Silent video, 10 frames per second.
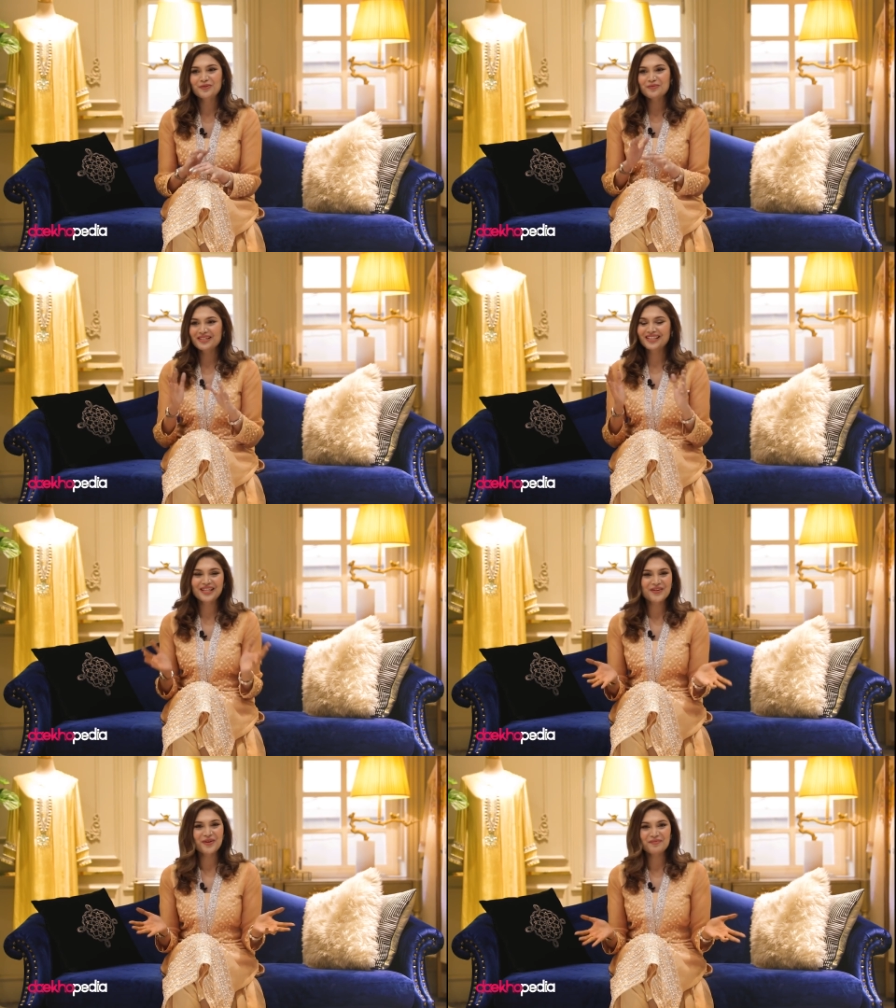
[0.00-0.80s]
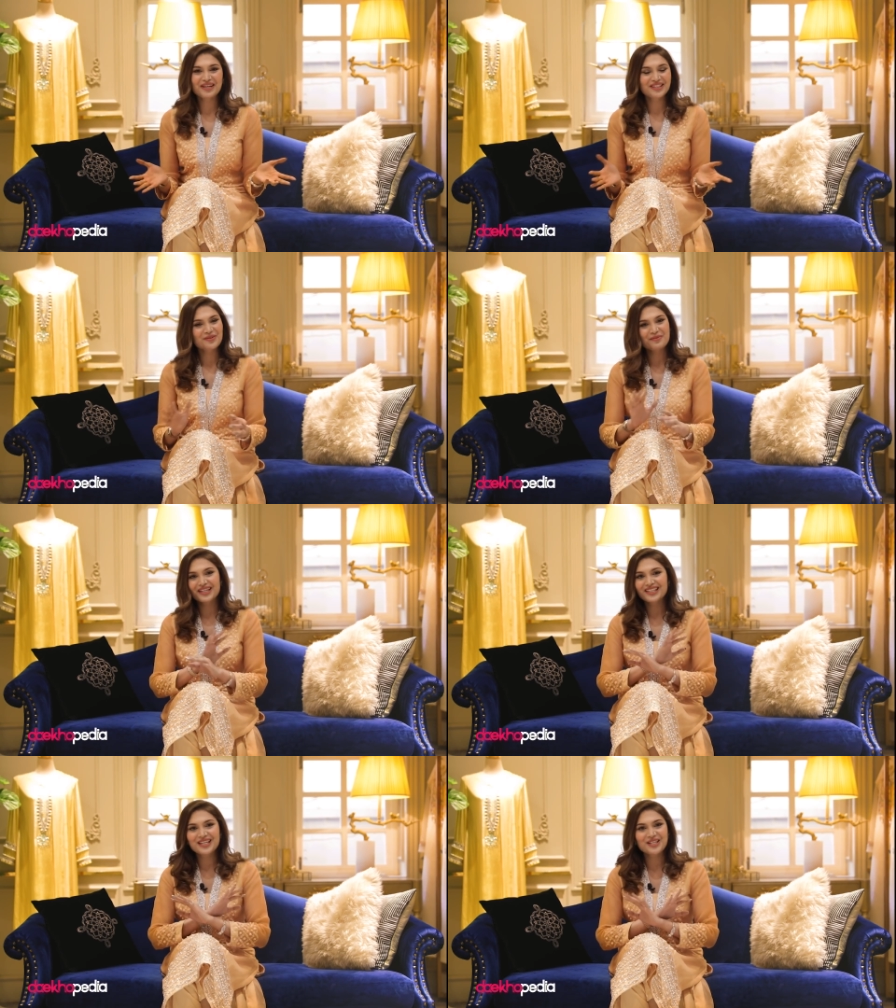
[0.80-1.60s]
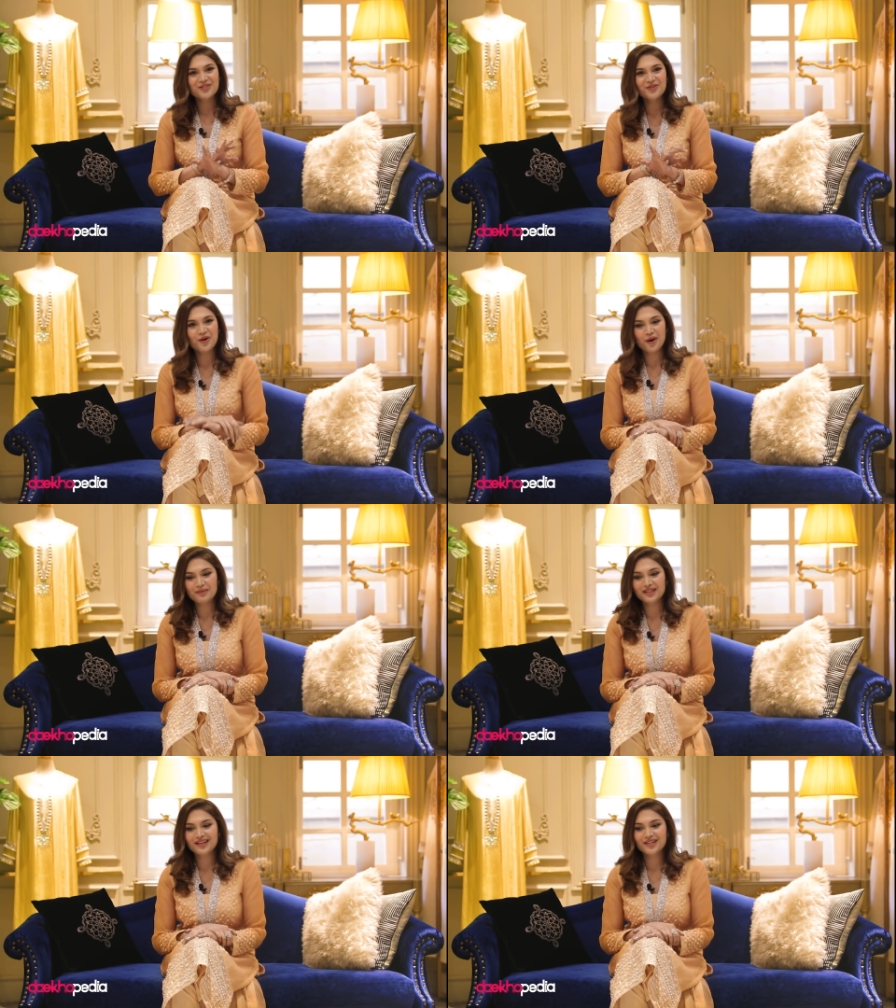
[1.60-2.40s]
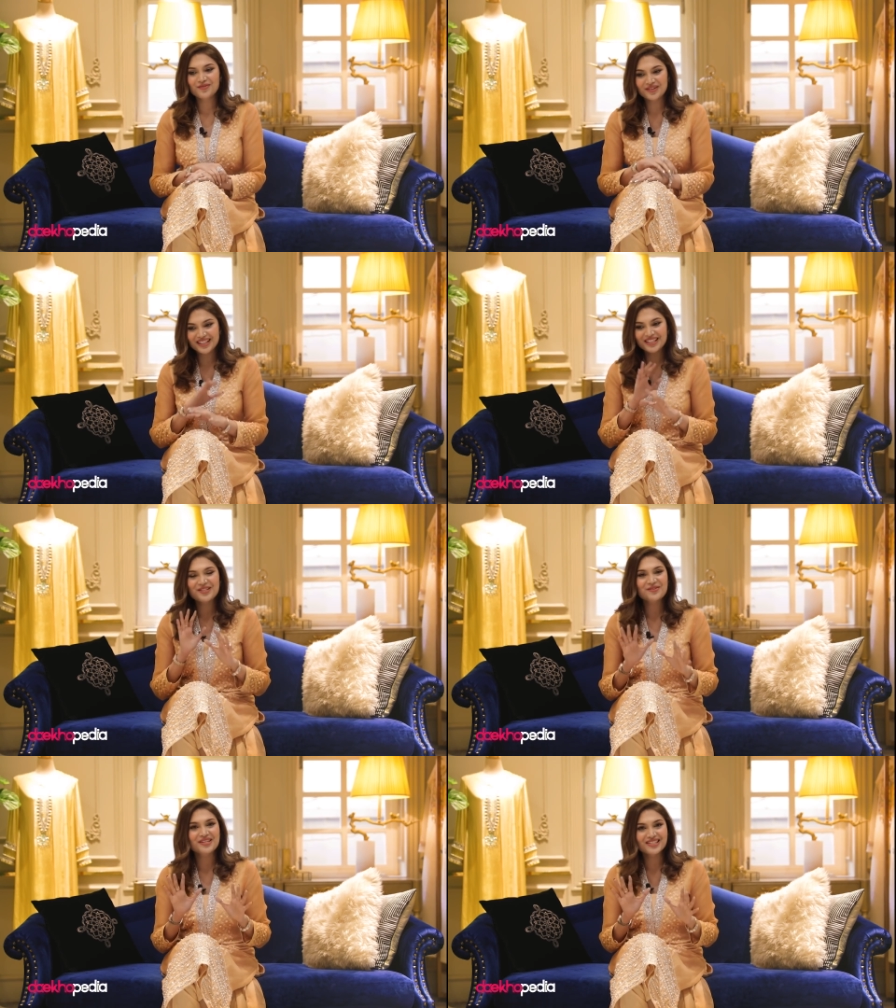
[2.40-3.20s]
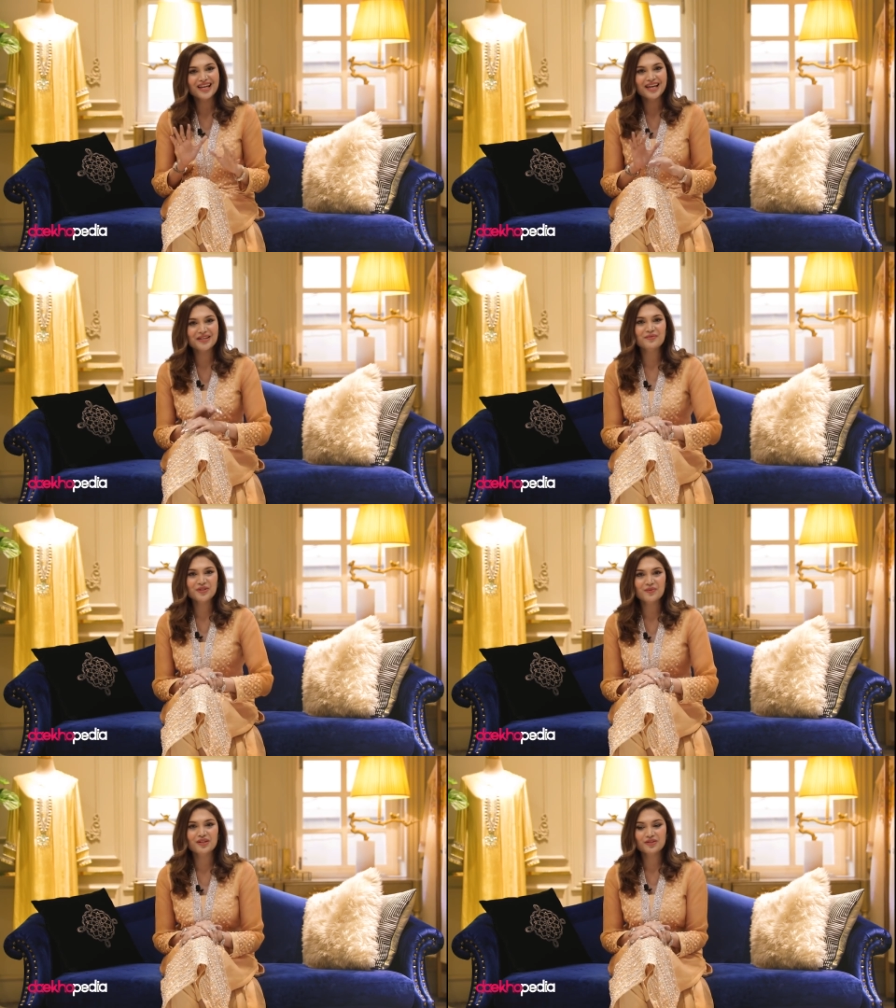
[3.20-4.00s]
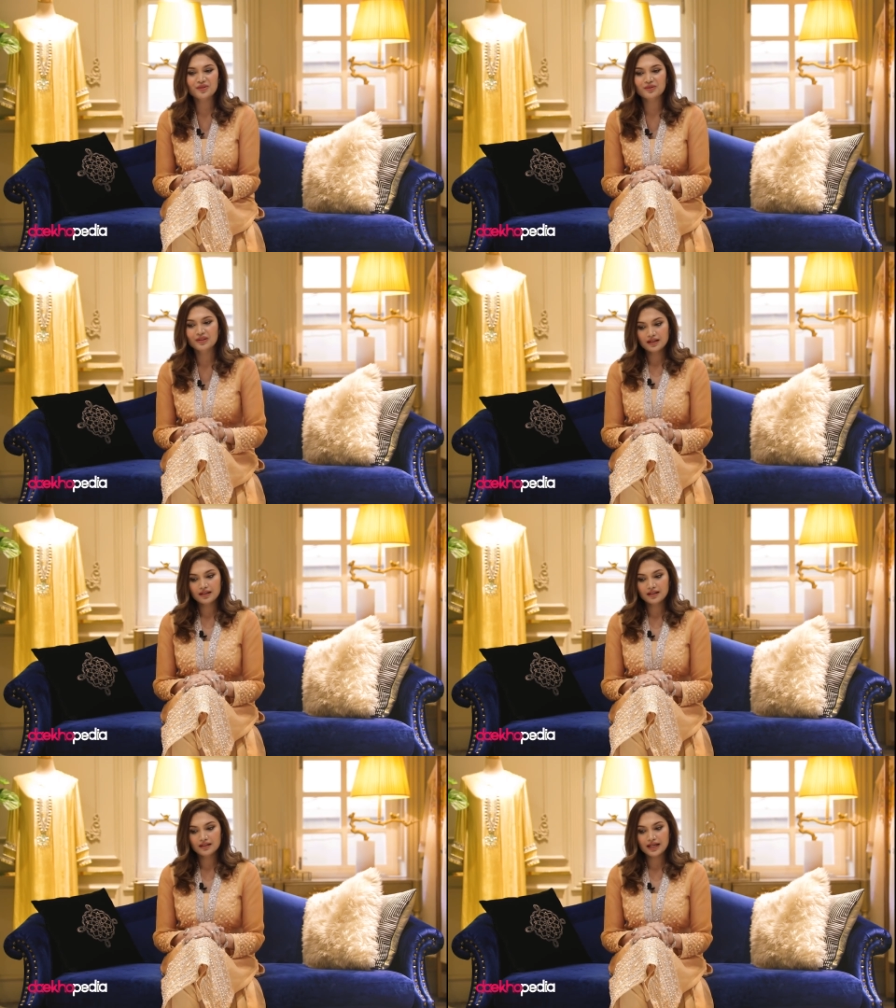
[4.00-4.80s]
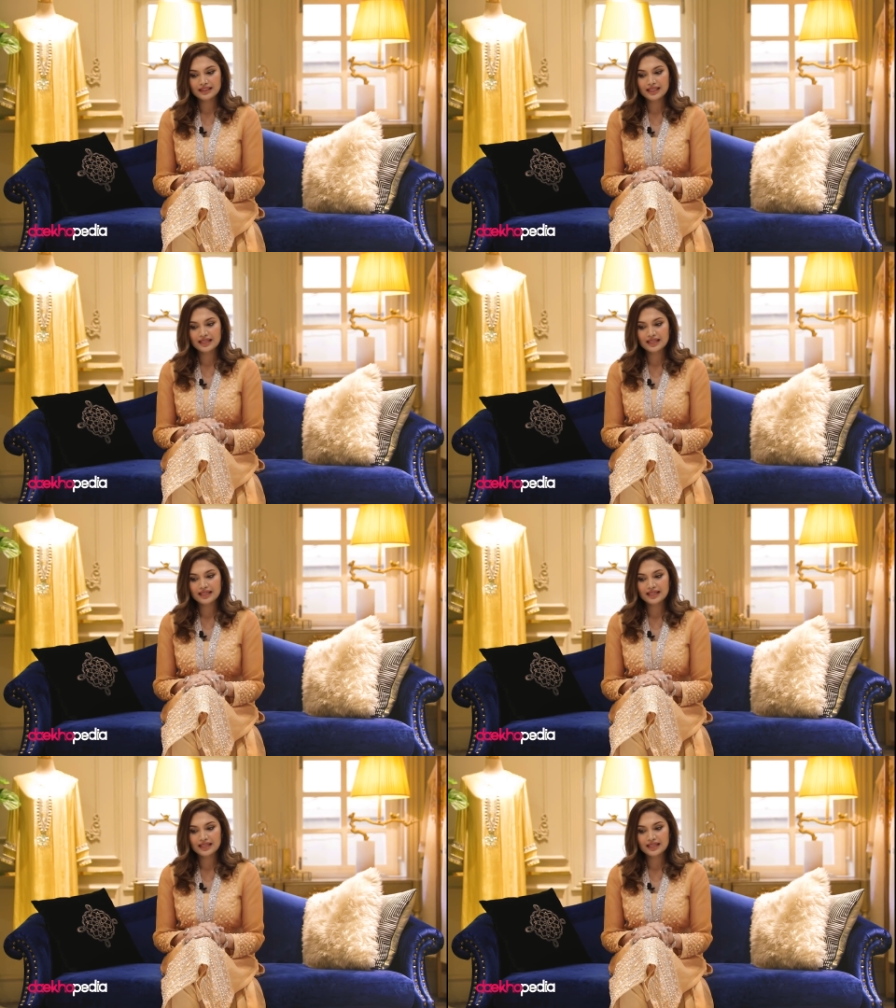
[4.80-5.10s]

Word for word: Tumi ki korba, tomake de kichu hobe na, you really need to decide what you want to do. Uh, I